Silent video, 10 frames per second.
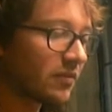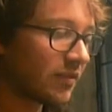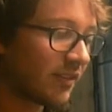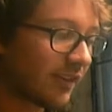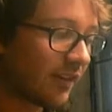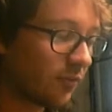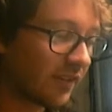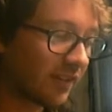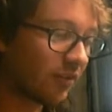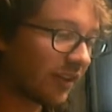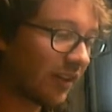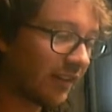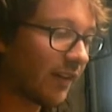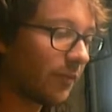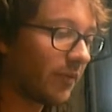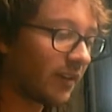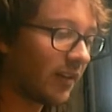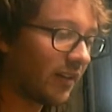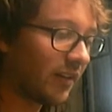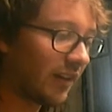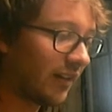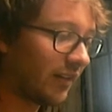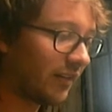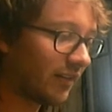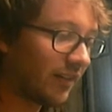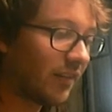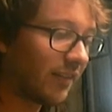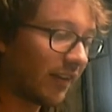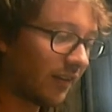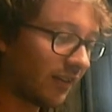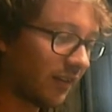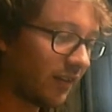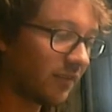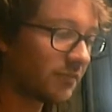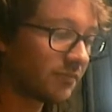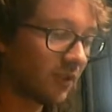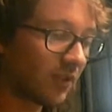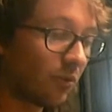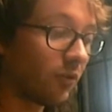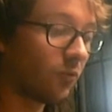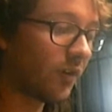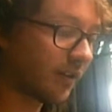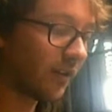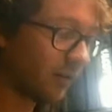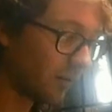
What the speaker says: sequencer and sampler and synthesizer all in one,